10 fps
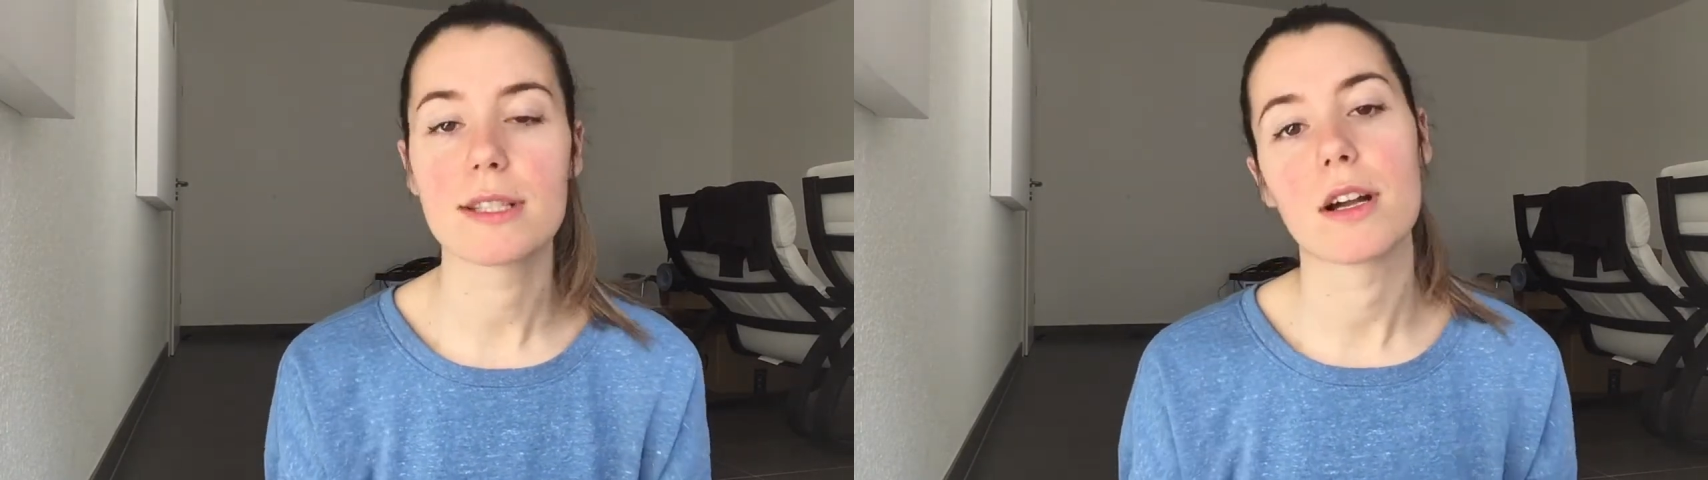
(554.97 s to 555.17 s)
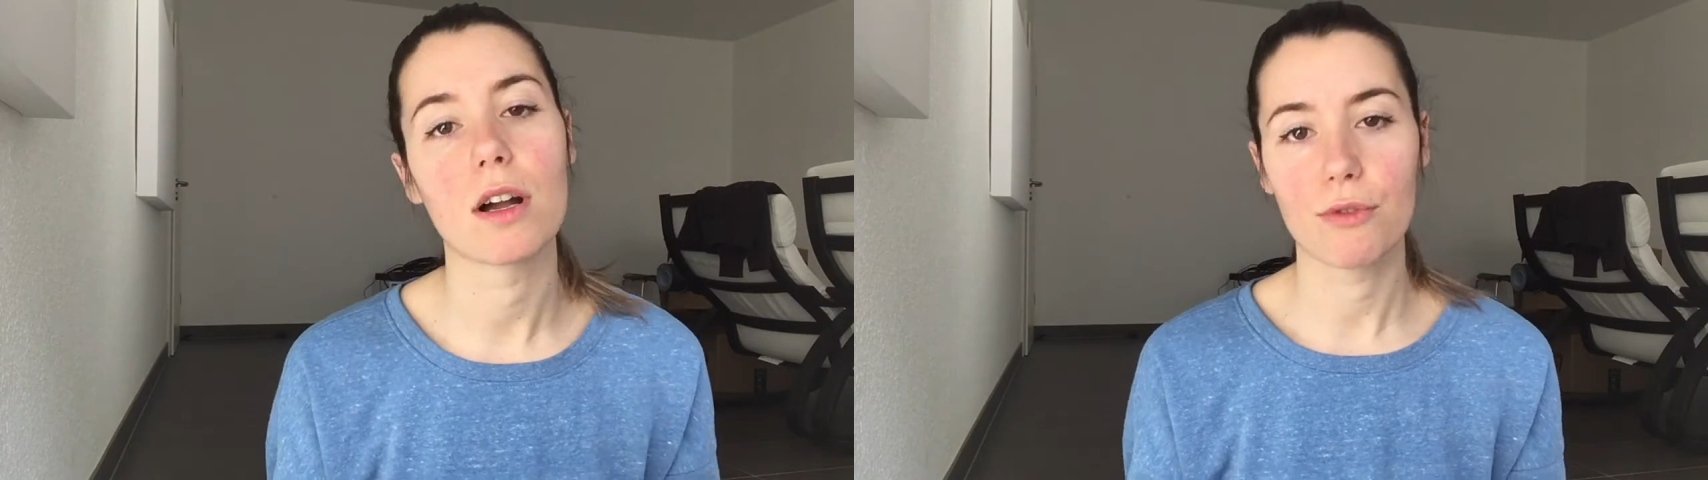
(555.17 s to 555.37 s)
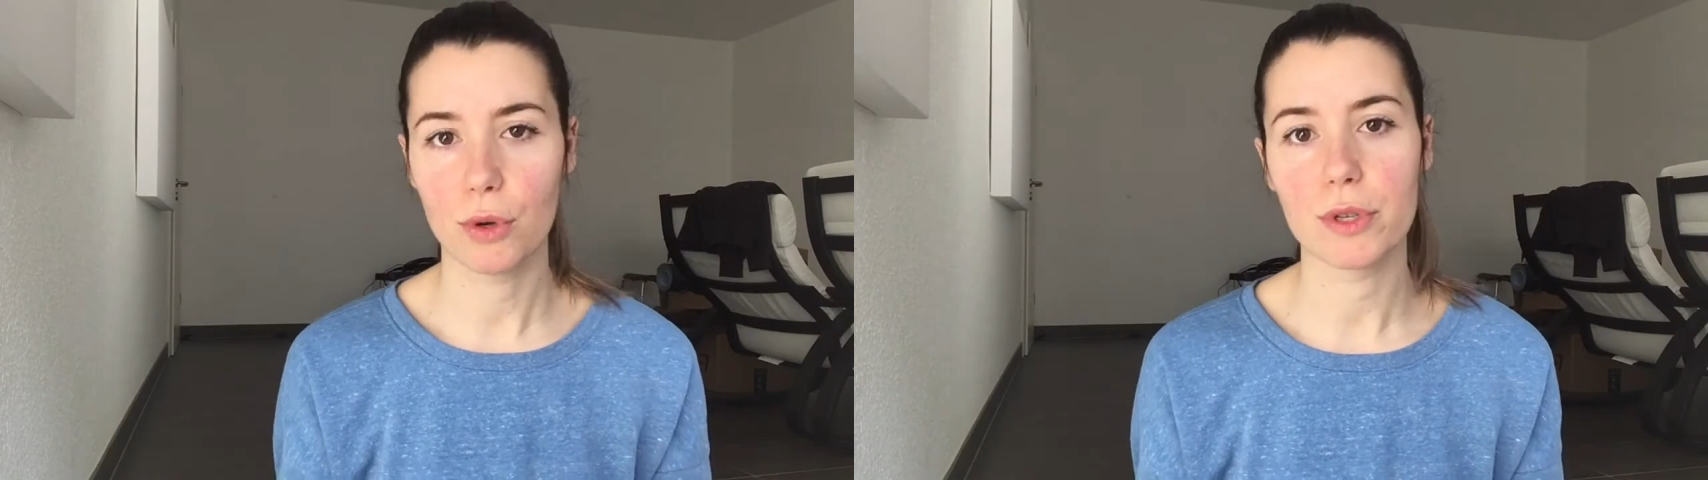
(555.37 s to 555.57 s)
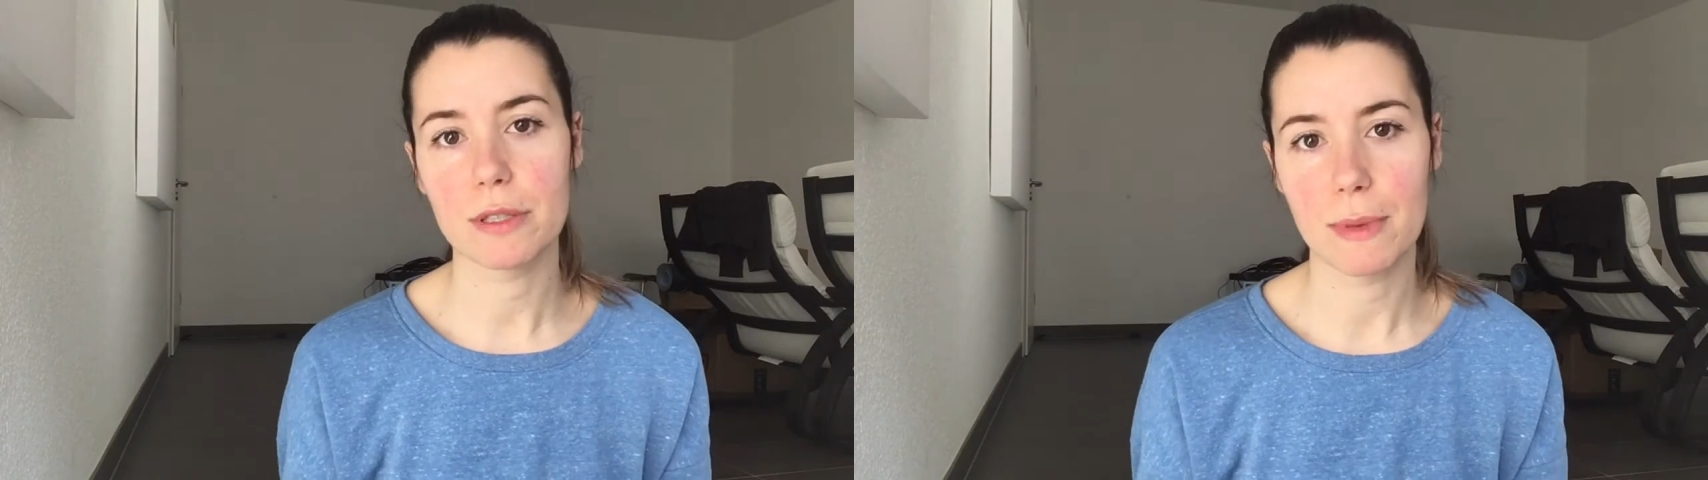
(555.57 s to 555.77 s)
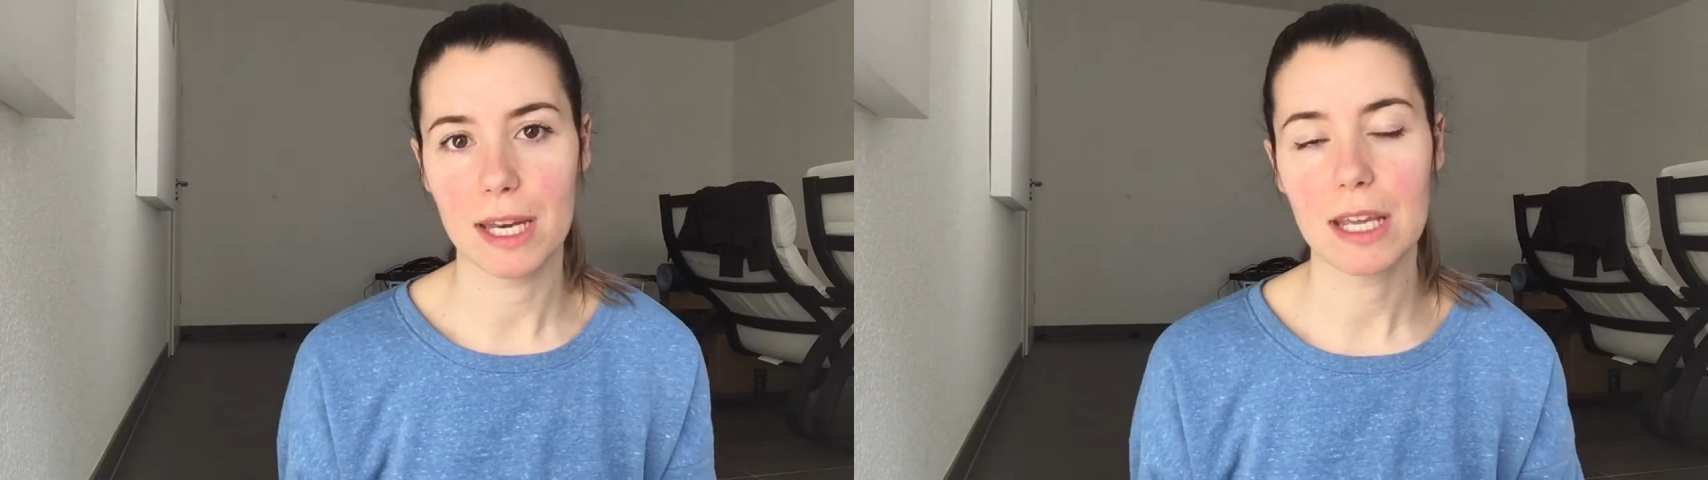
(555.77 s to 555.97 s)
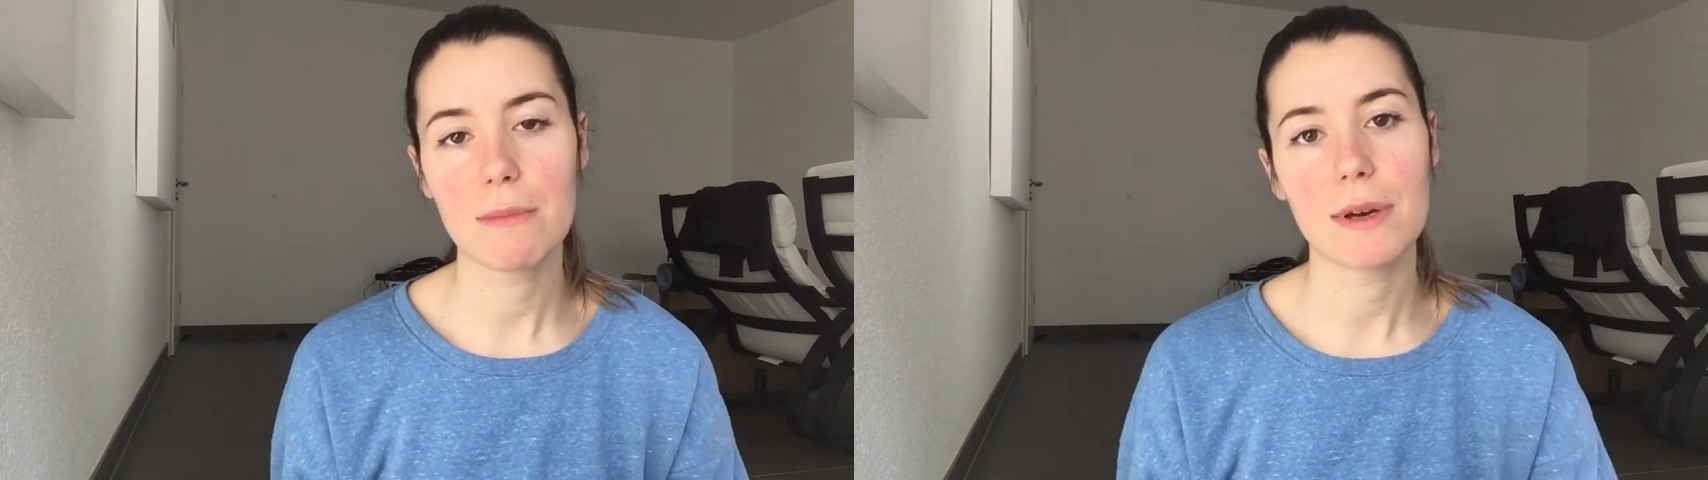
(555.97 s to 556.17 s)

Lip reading: there are of course many,